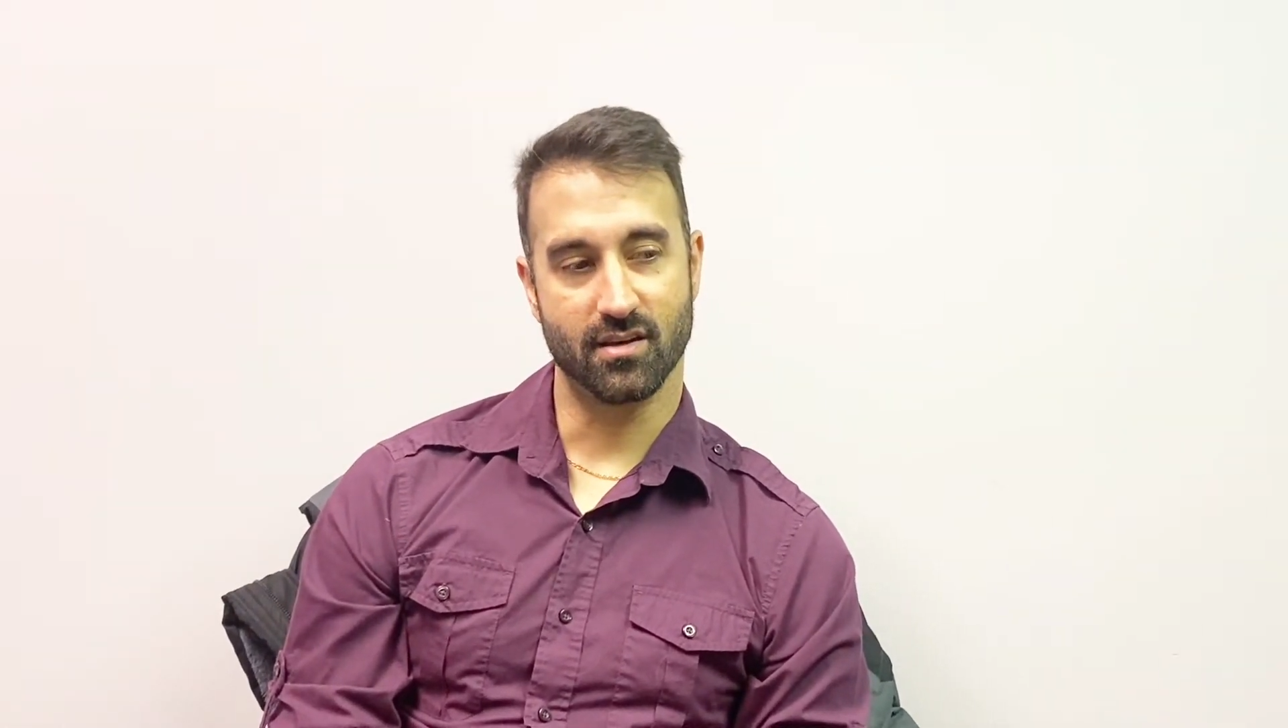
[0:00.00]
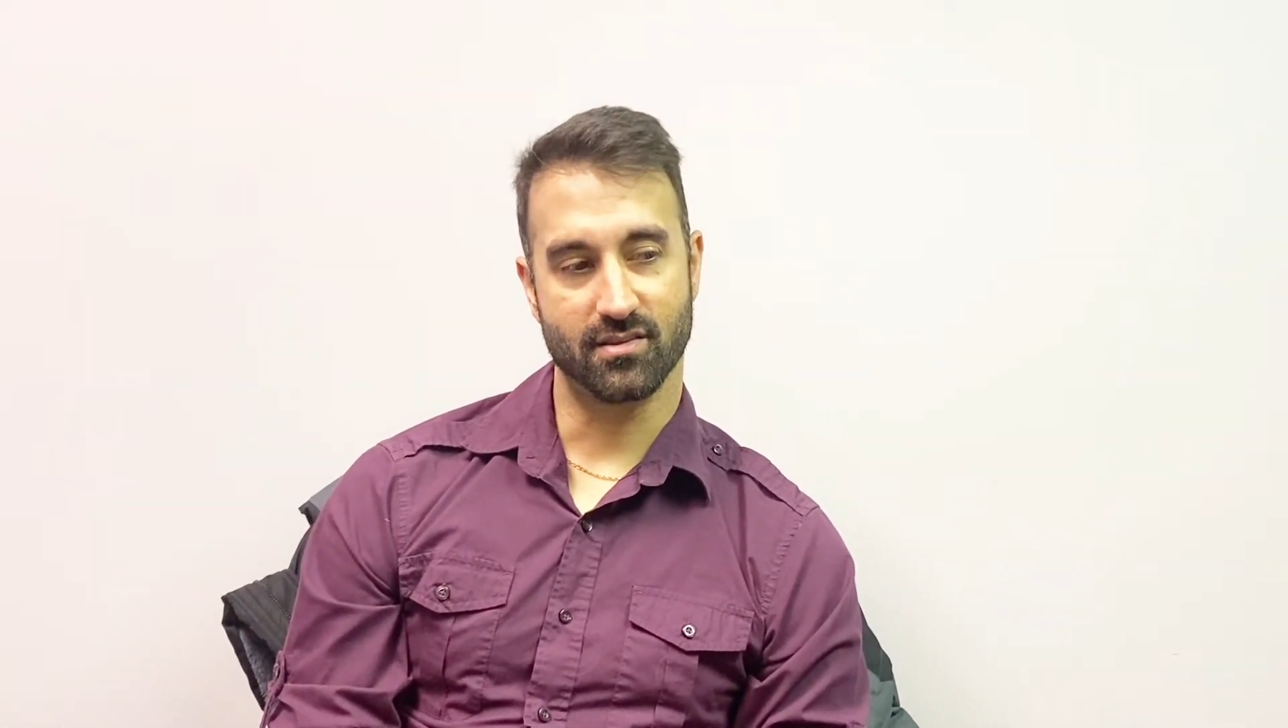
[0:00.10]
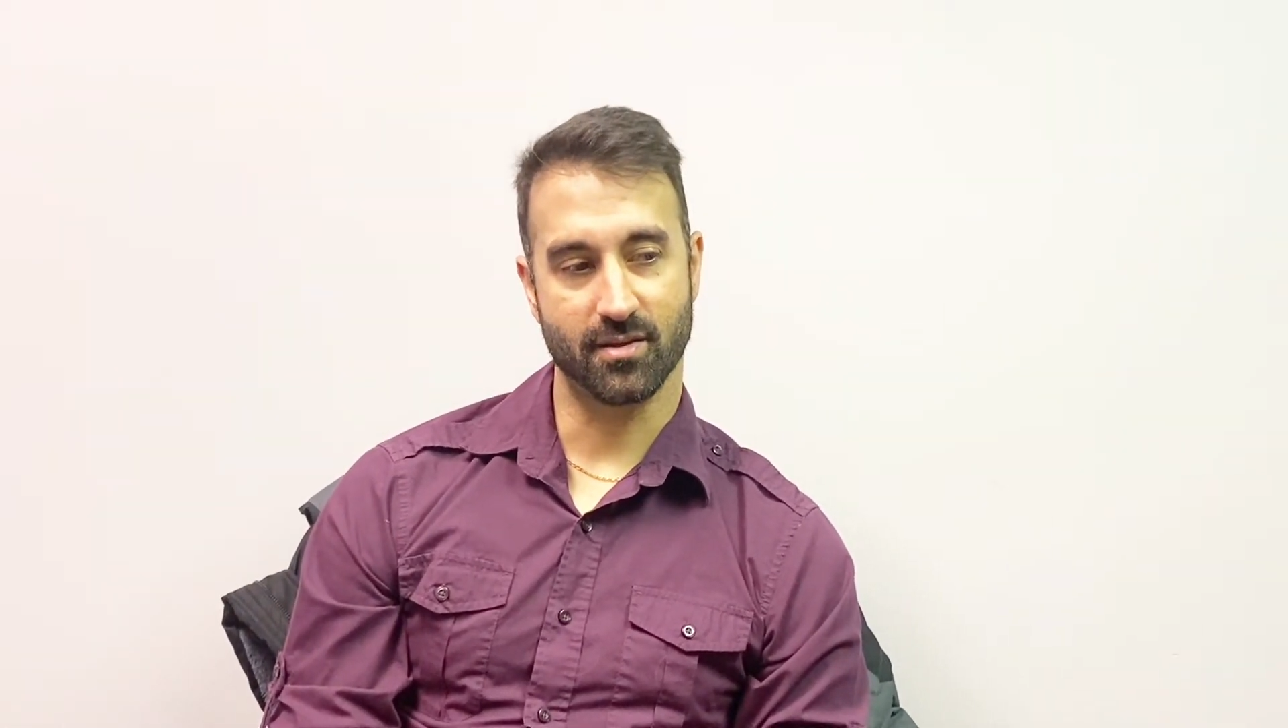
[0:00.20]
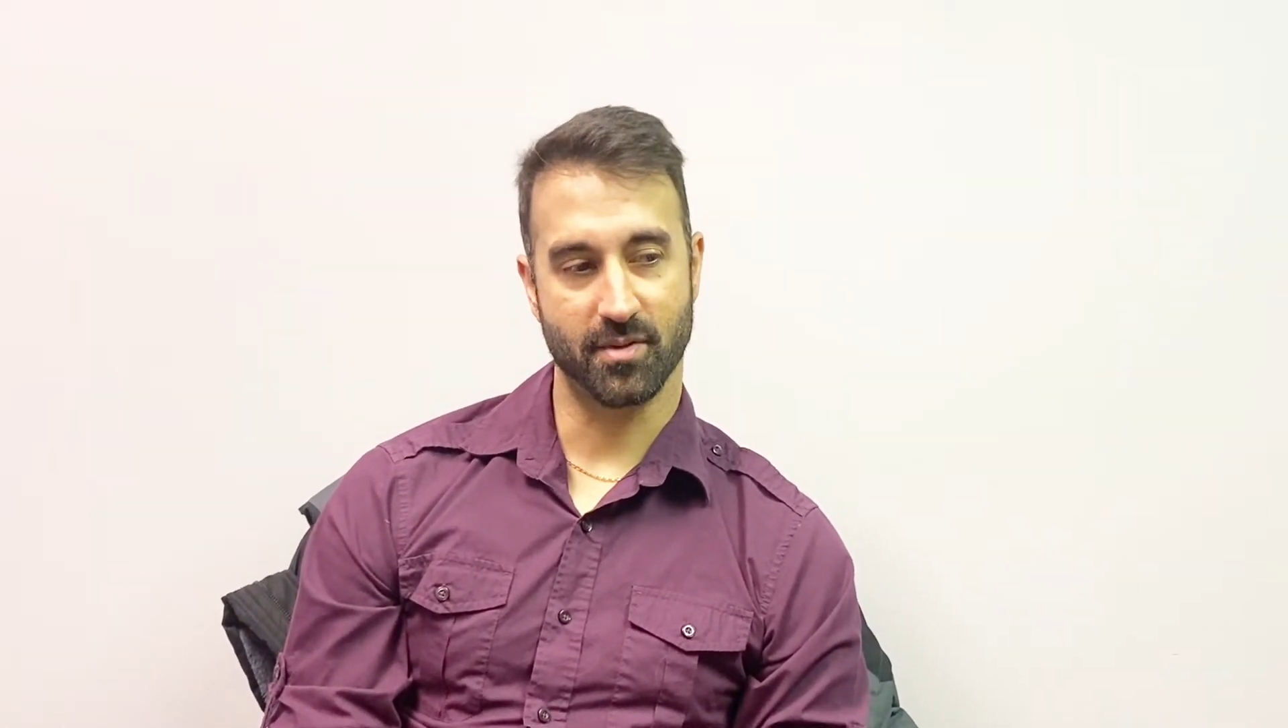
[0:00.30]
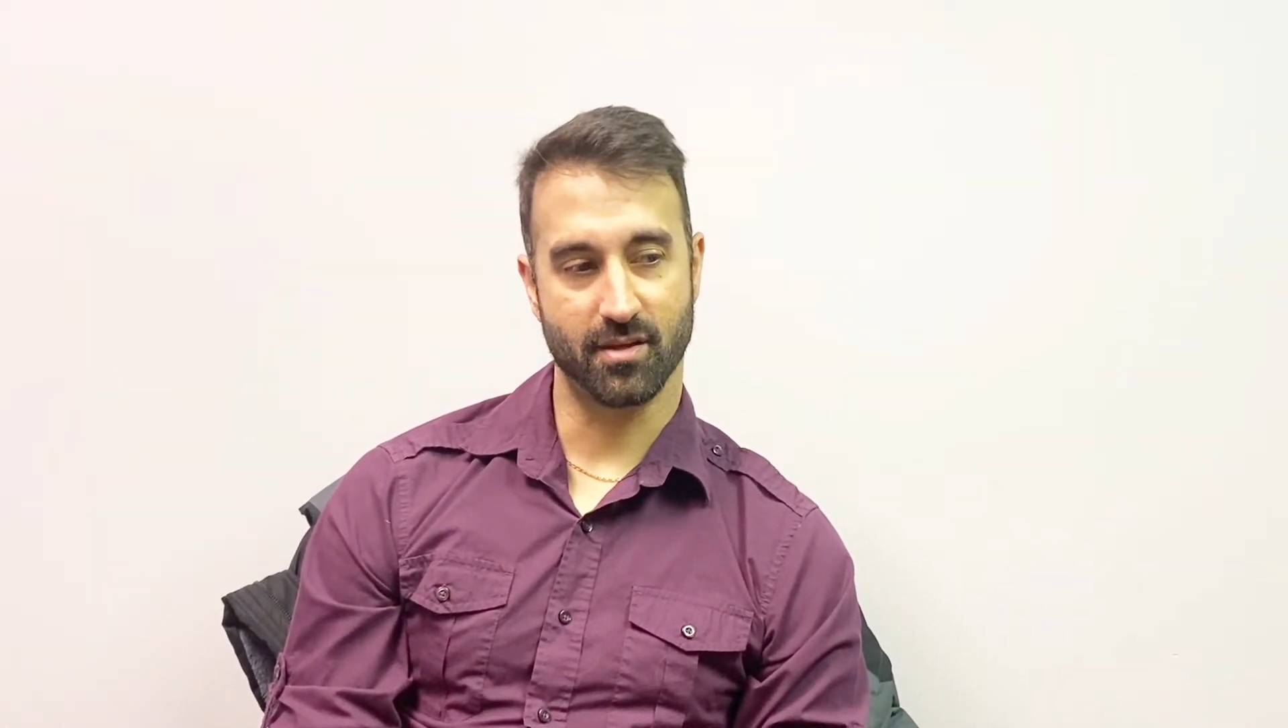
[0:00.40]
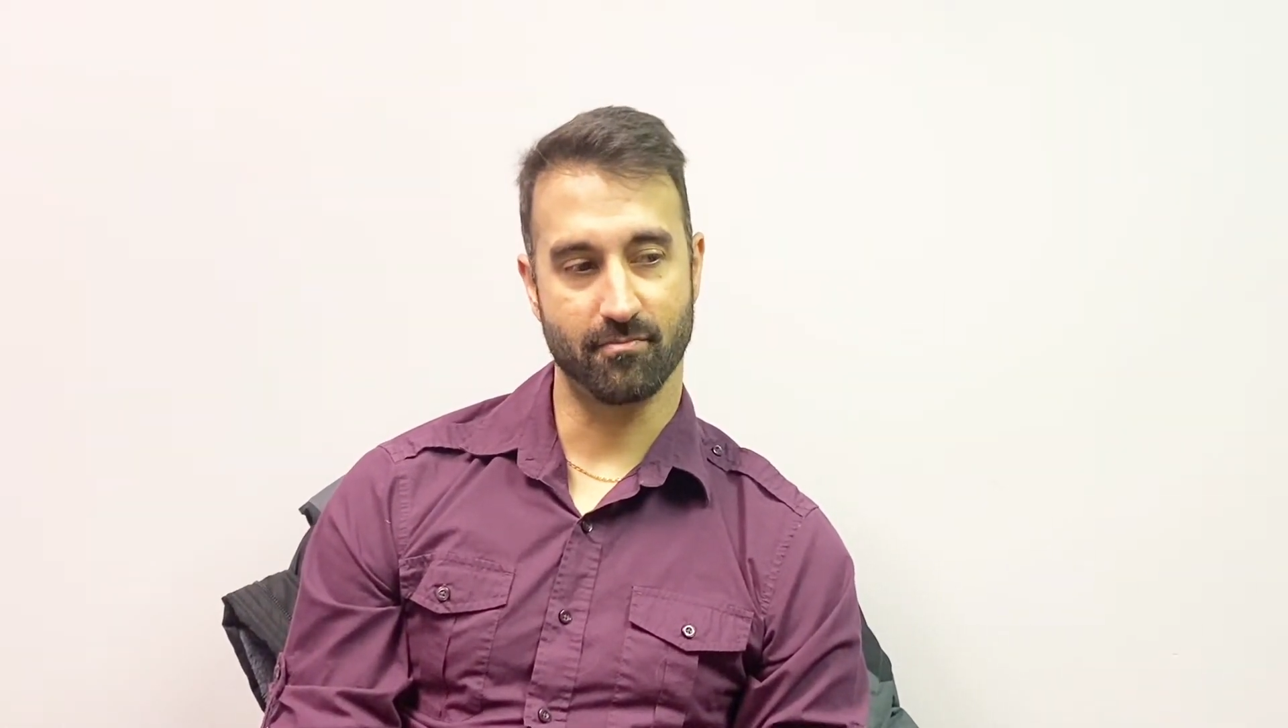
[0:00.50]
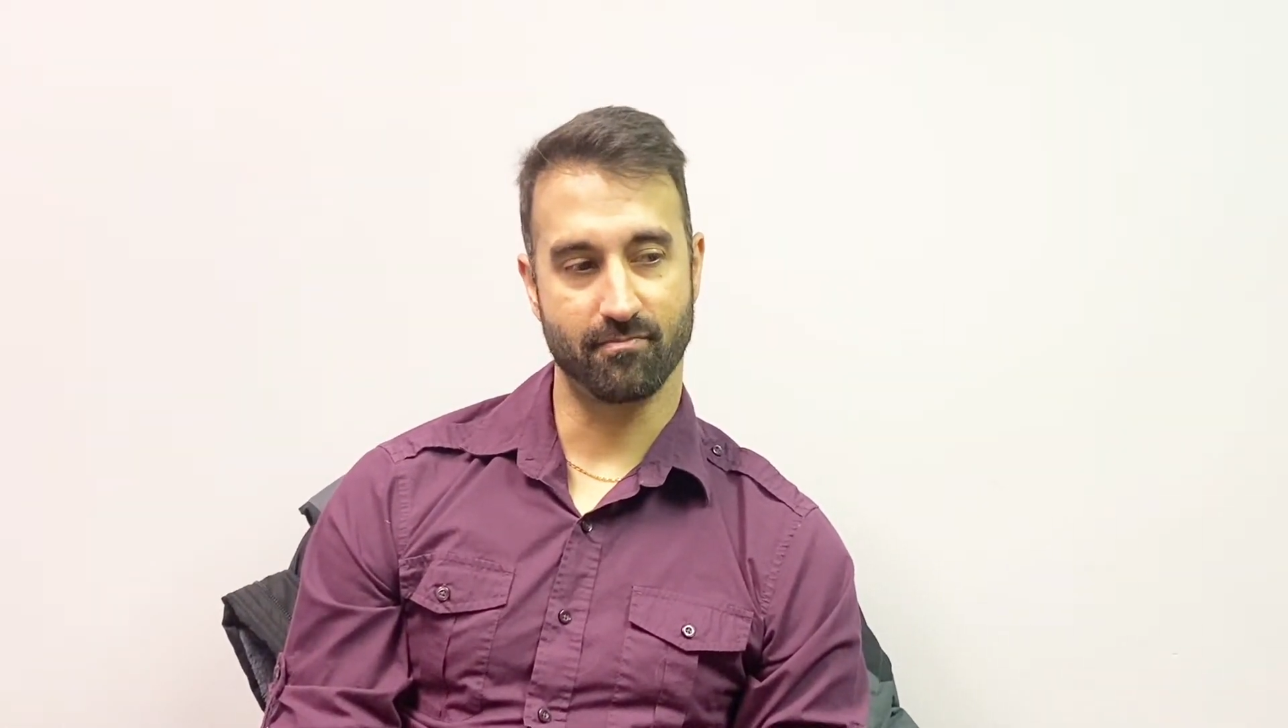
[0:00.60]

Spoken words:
some of the